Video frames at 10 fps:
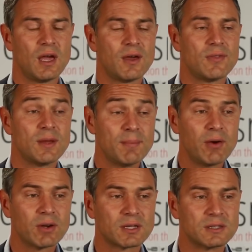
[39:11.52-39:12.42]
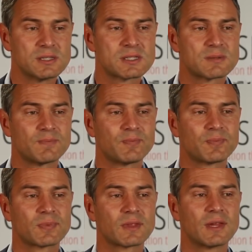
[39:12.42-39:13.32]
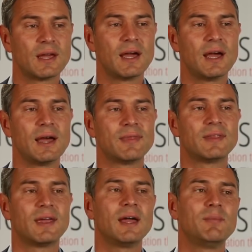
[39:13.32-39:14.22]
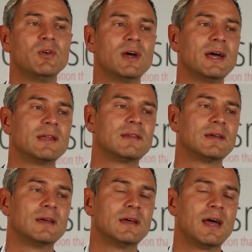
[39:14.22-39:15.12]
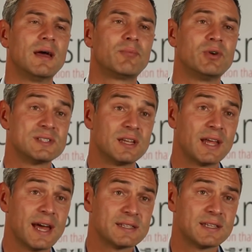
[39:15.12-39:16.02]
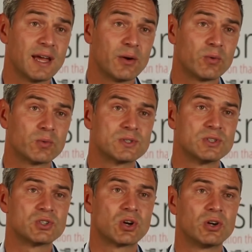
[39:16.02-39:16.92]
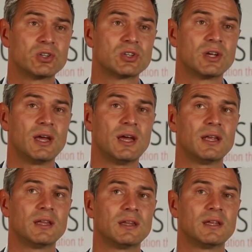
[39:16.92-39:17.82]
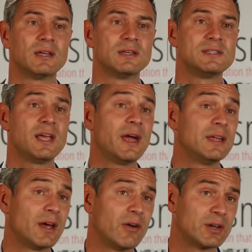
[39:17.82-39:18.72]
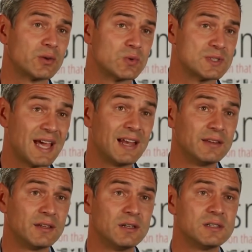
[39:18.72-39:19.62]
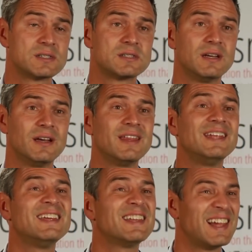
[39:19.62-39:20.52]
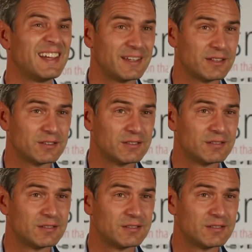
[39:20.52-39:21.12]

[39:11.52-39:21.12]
The Americans, at the time you had President Eisenhower was in charge, and the CIA director was Allen Dulles. They didn't like it,